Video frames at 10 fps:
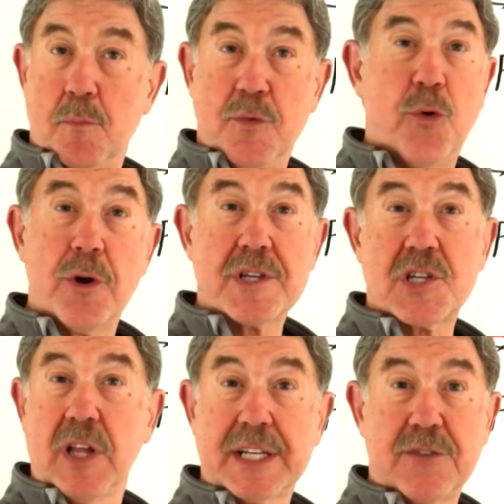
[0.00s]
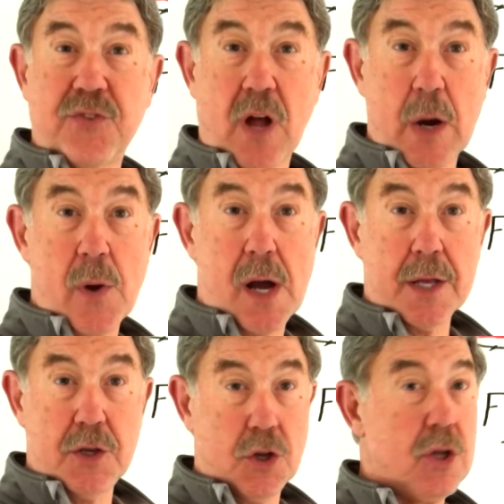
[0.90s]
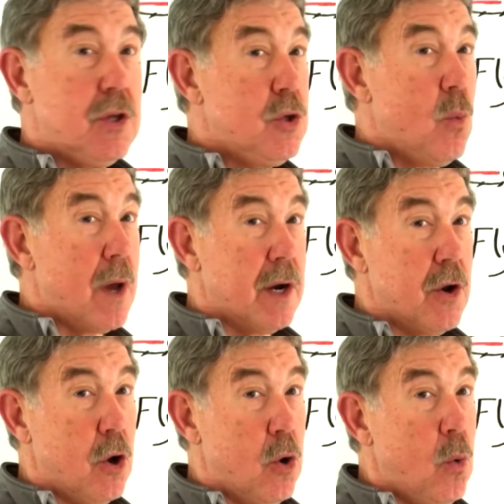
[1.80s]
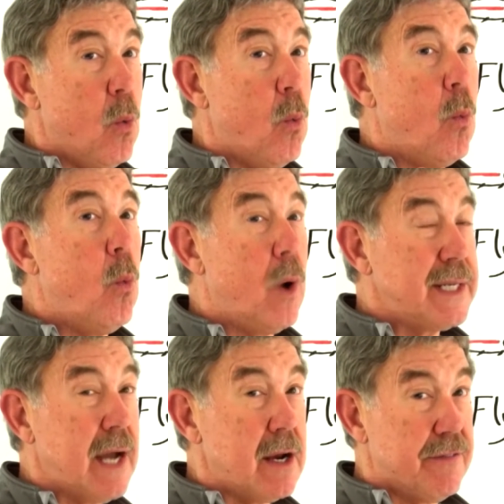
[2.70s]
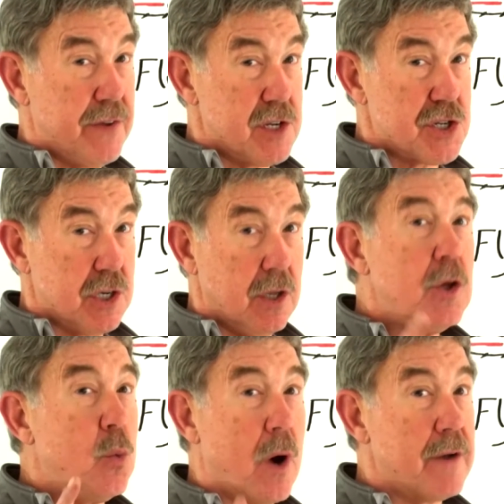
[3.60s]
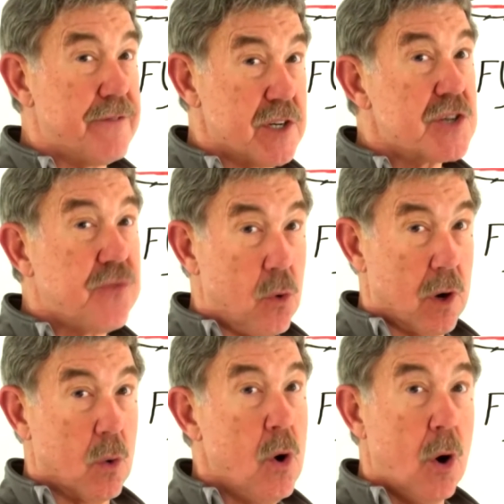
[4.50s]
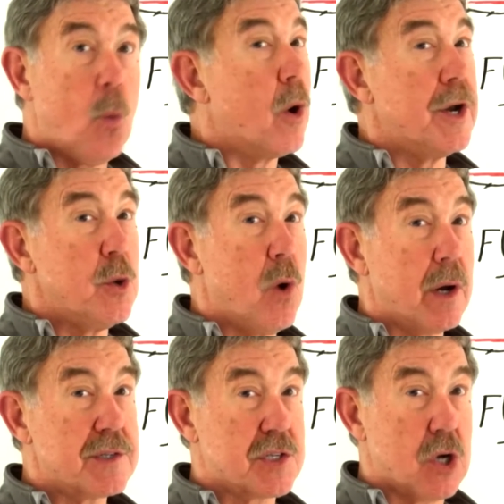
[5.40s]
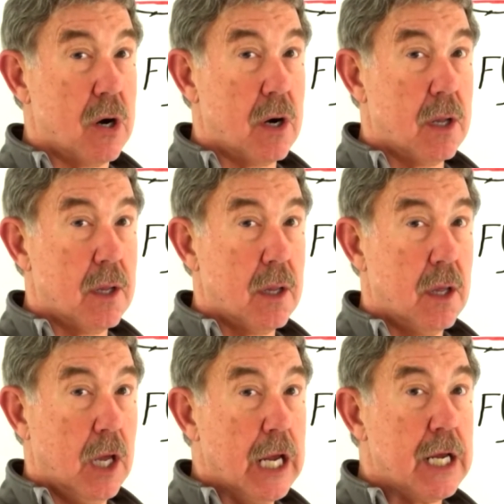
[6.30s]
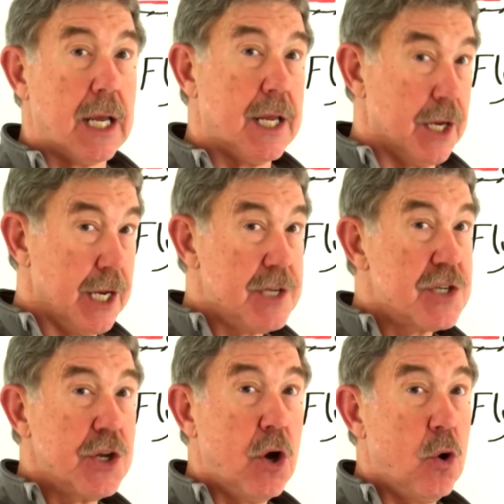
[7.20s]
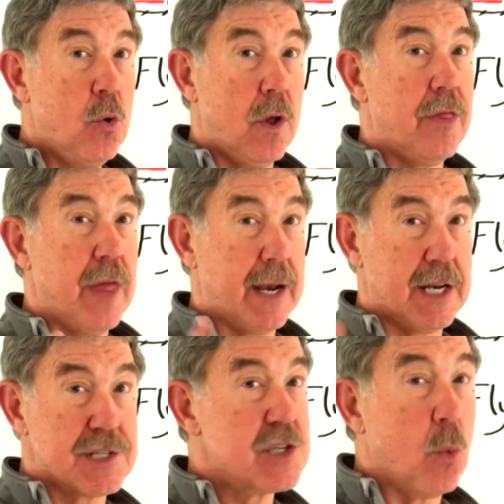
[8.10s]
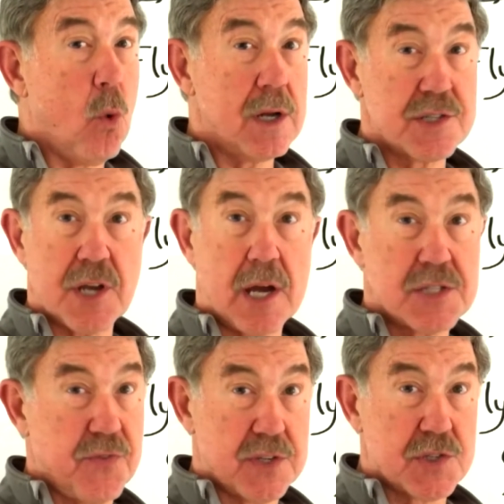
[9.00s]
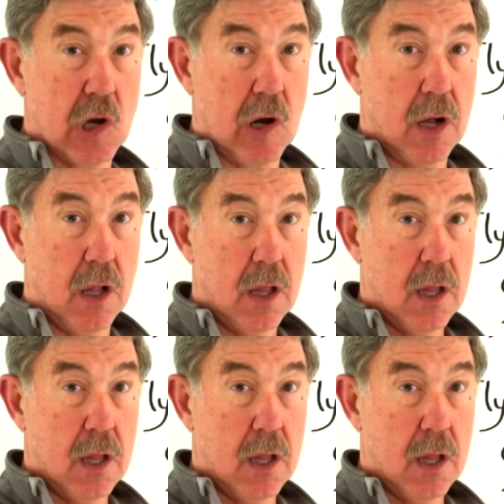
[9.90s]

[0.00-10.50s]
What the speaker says: Before you select a fly rod, you want to know what kind of fish you want to fish for. Where do you want to start? You need to know that it isn't one size fits all.